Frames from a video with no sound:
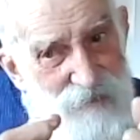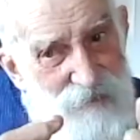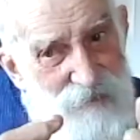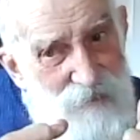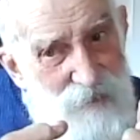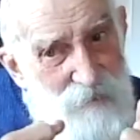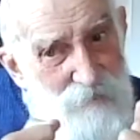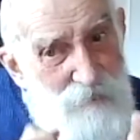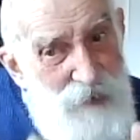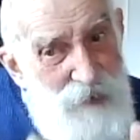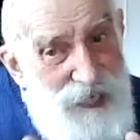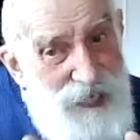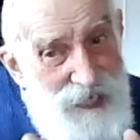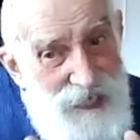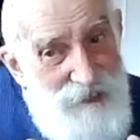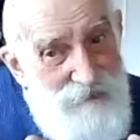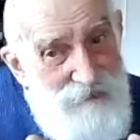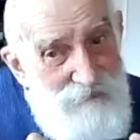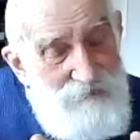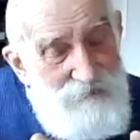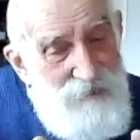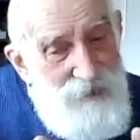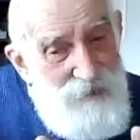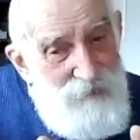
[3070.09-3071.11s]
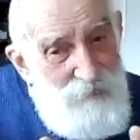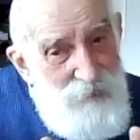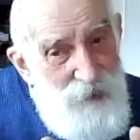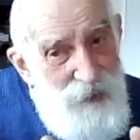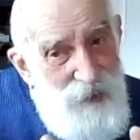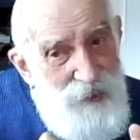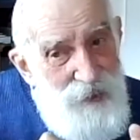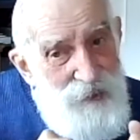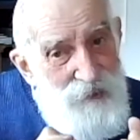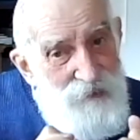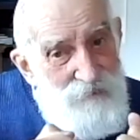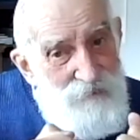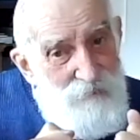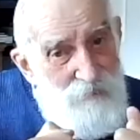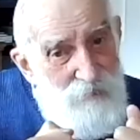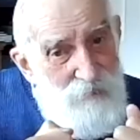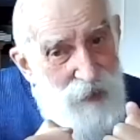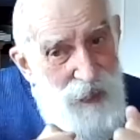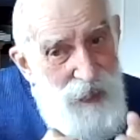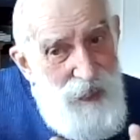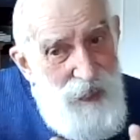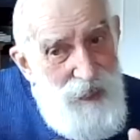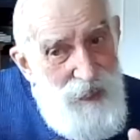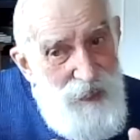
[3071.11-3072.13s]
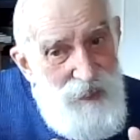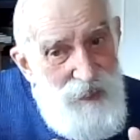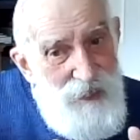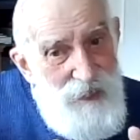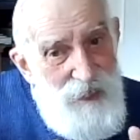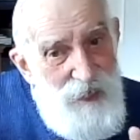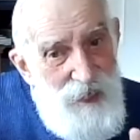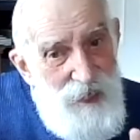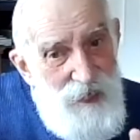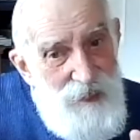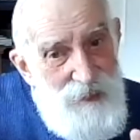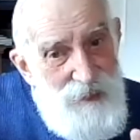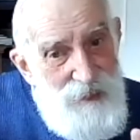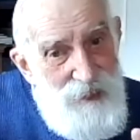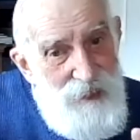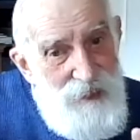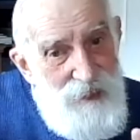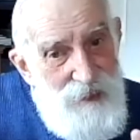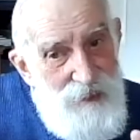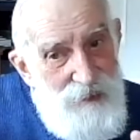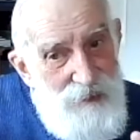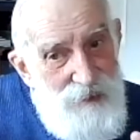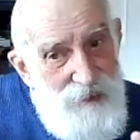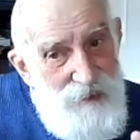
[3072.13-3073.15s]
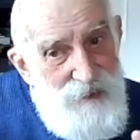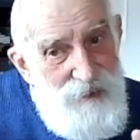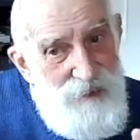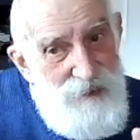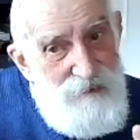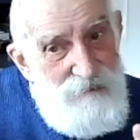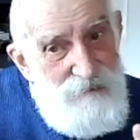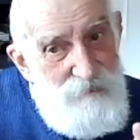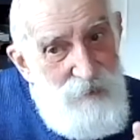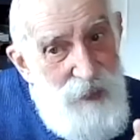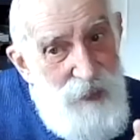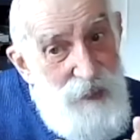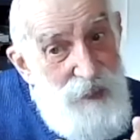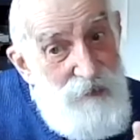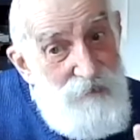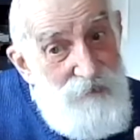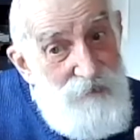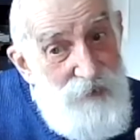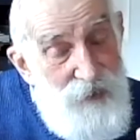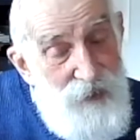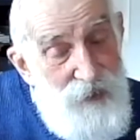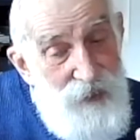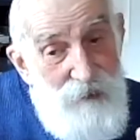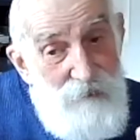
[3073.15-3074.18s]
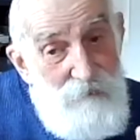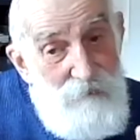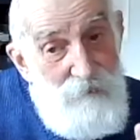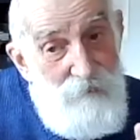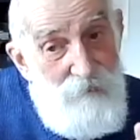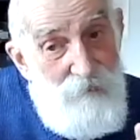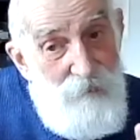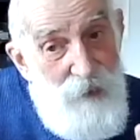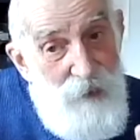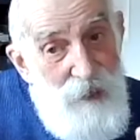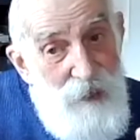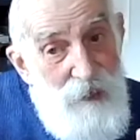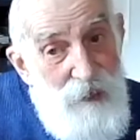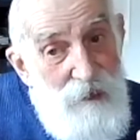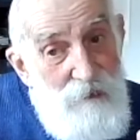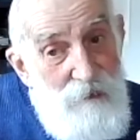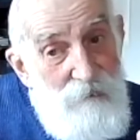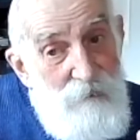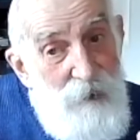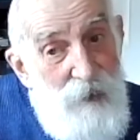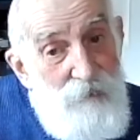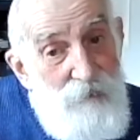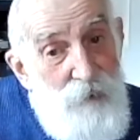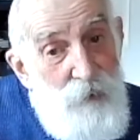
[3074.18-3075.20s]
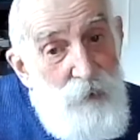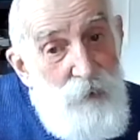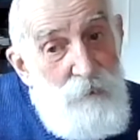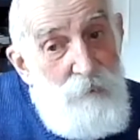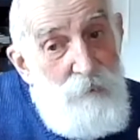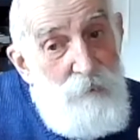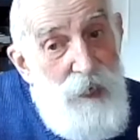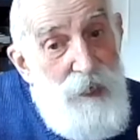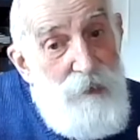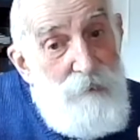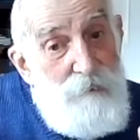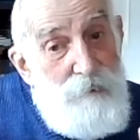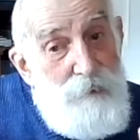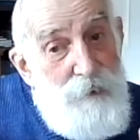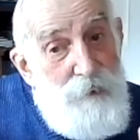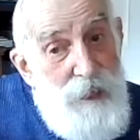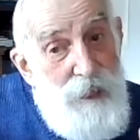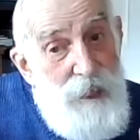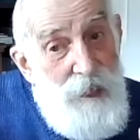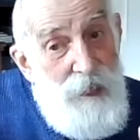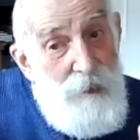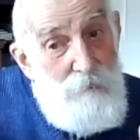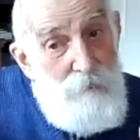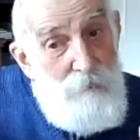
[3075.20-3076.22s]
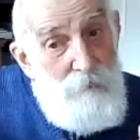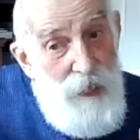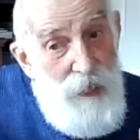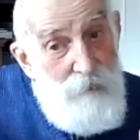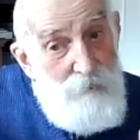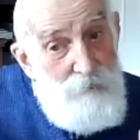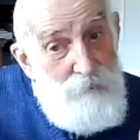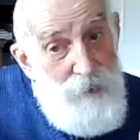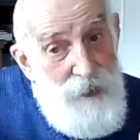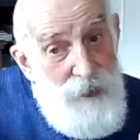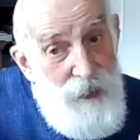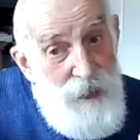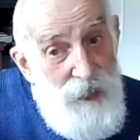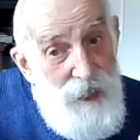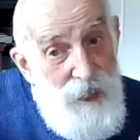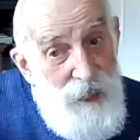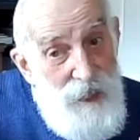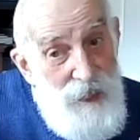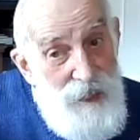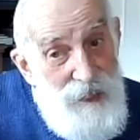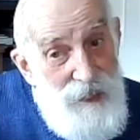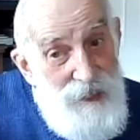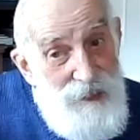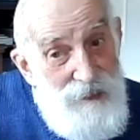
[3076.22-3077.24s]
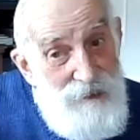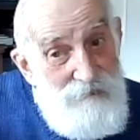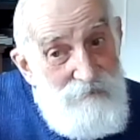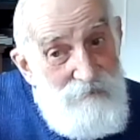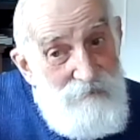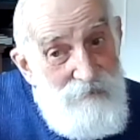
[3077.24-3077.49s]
me, purged of my ideas, my everything, and above all, my pride,